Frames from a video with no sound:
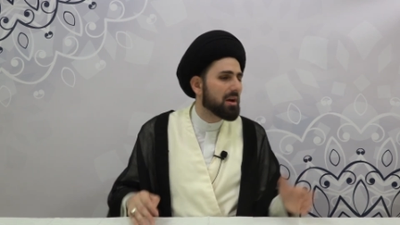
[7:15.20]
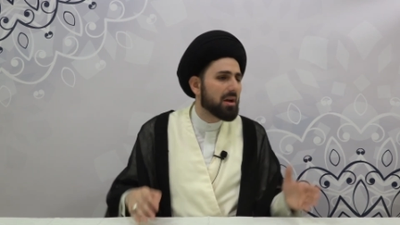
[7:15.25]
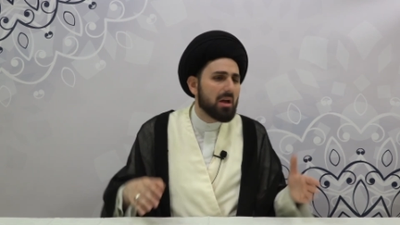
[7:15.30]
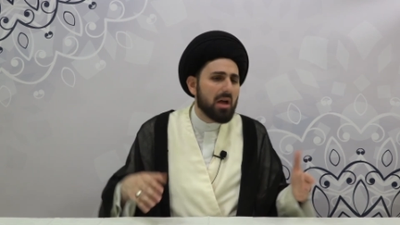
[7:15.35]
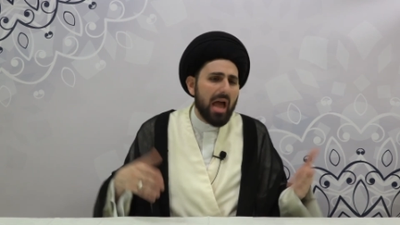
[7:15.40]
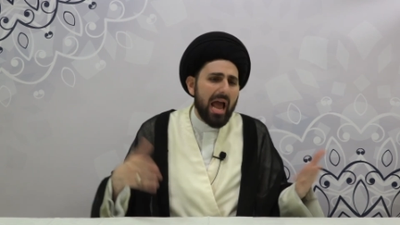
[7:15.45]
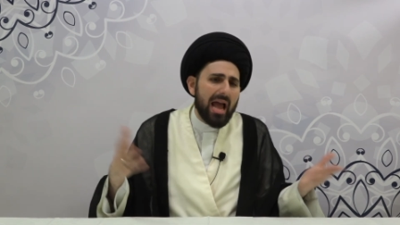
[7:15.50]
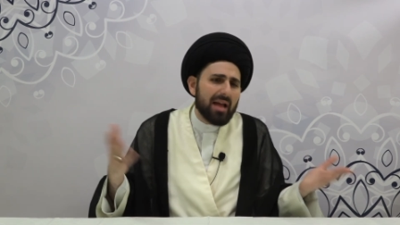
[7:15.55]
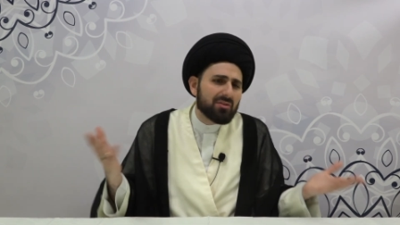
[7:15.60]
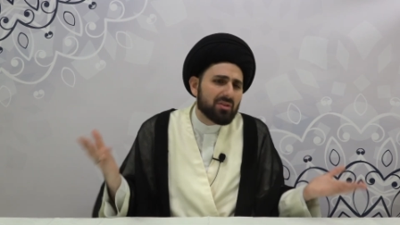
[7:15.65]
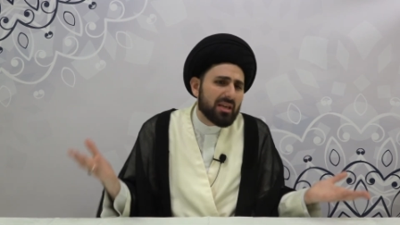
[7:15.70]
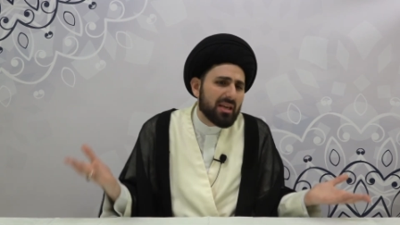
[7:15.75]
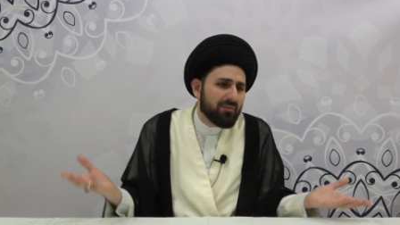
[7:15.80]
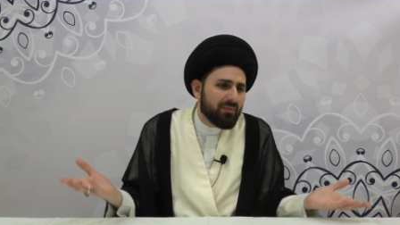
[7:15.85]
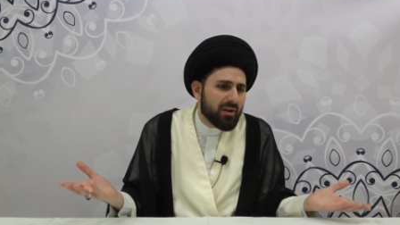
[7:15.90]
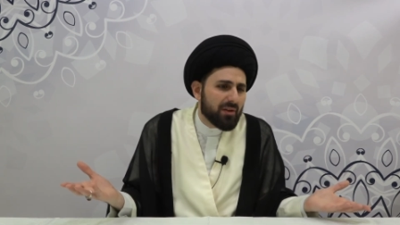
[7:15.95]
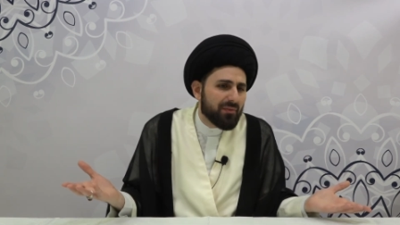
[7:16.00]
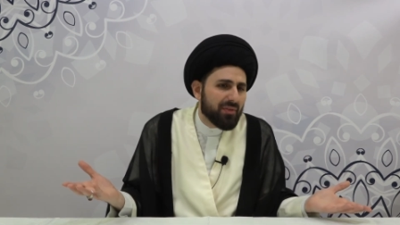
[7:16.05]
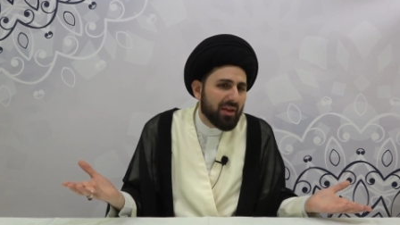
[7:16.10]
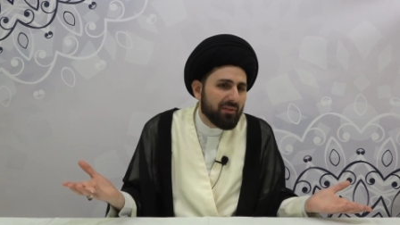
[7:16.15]
And even
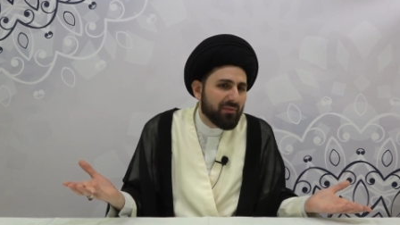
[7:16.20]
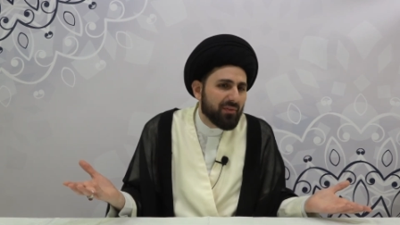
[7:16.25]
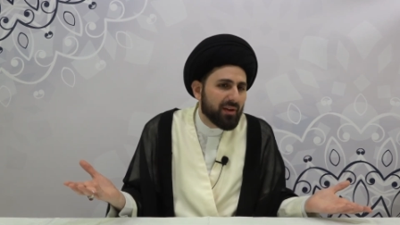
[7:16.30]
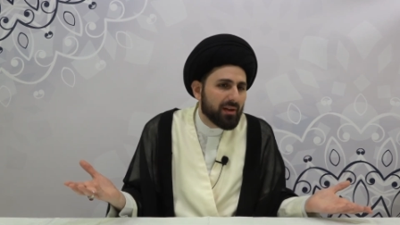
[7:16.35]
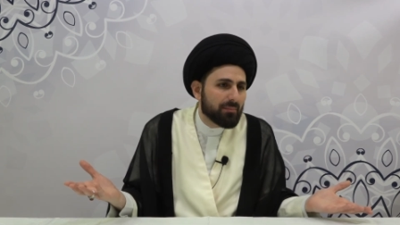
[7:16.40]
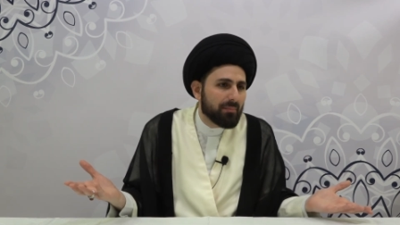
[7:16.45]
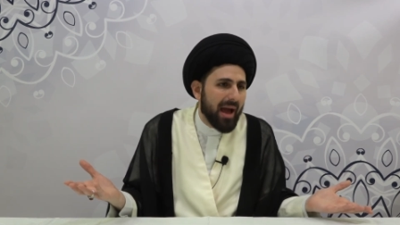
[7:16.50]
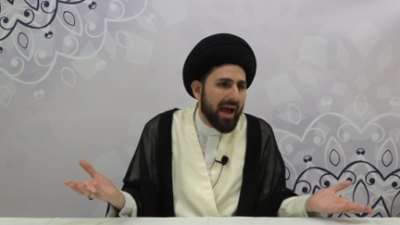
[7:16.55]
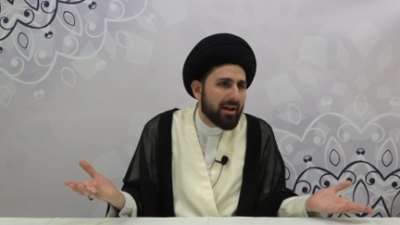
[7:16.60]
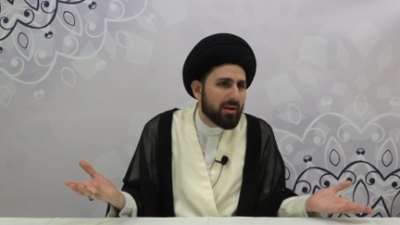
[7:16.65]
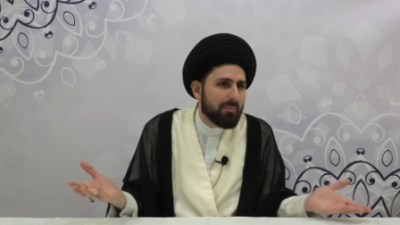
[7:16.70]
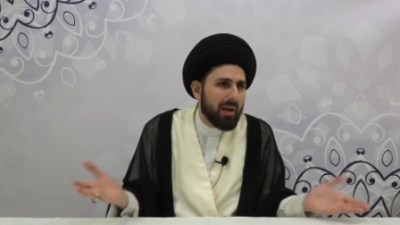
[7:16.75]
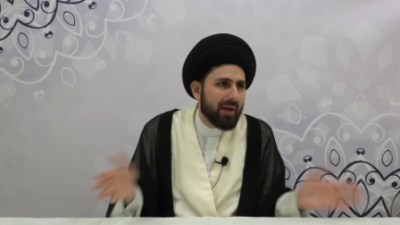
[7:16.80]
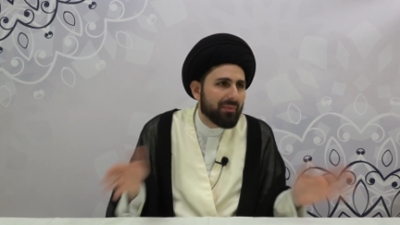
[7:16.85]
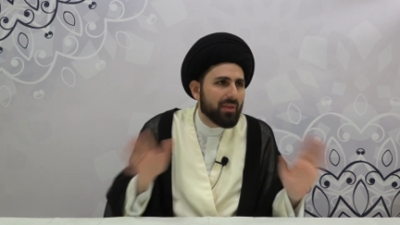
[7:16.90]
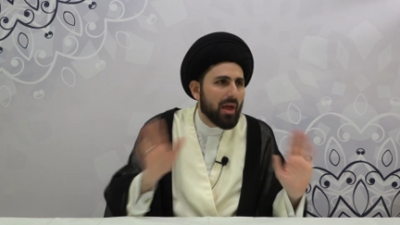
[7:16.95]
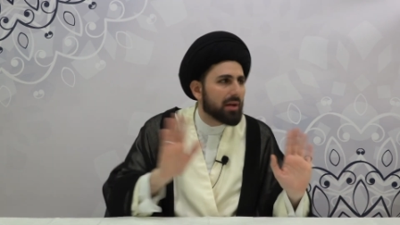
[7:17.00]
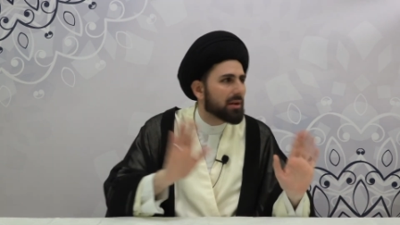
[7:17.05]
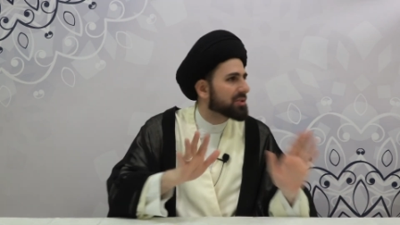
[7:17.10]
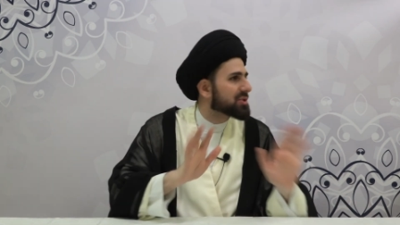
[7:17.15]
if they feel bad about
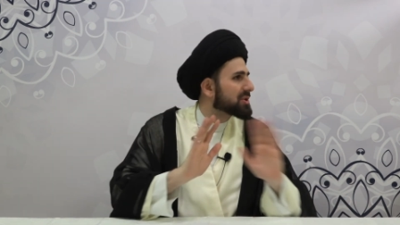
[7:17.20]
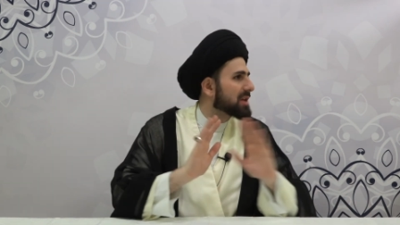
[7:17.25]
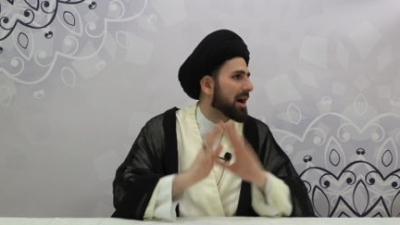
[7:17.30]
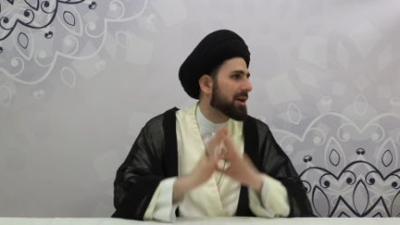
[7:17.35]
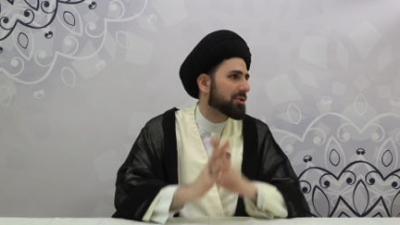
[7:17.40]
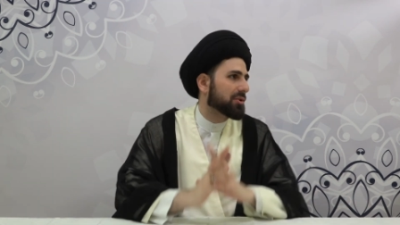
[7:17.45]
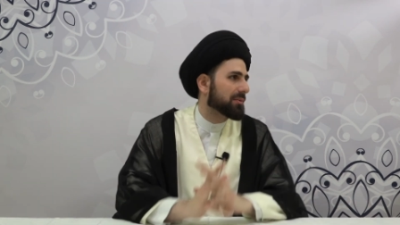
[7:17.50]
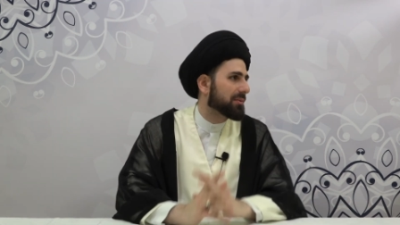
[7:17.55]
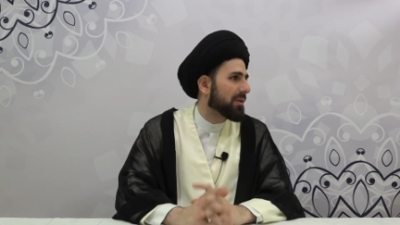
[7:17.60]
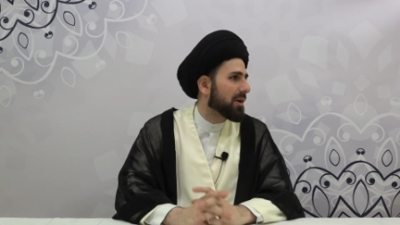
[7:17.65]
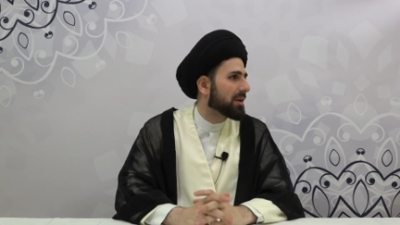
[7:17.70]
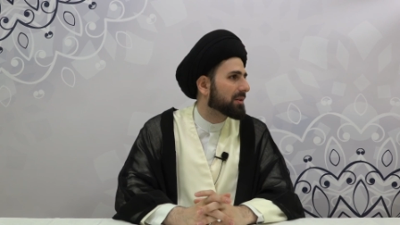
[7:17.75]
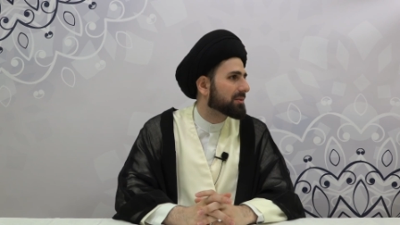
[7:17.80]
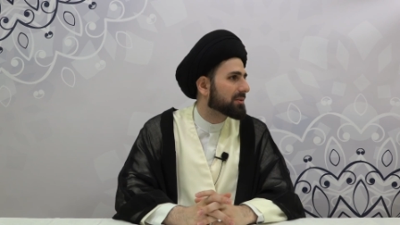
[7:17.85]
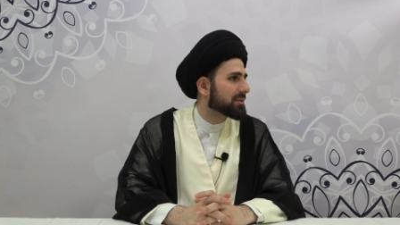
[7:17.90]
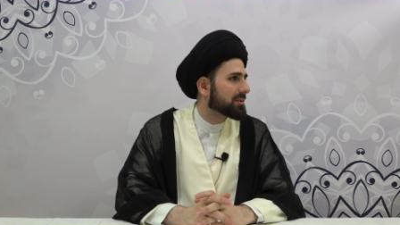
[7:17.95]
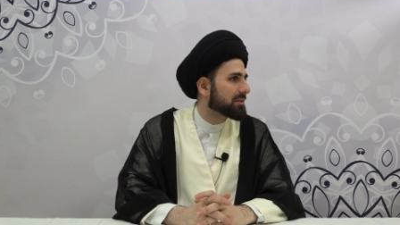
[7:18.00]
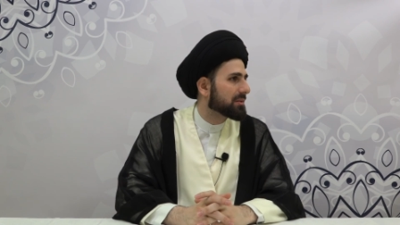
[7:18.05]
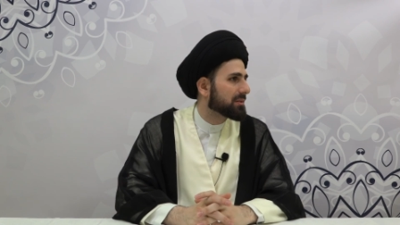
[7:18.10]
that, it's not your fault.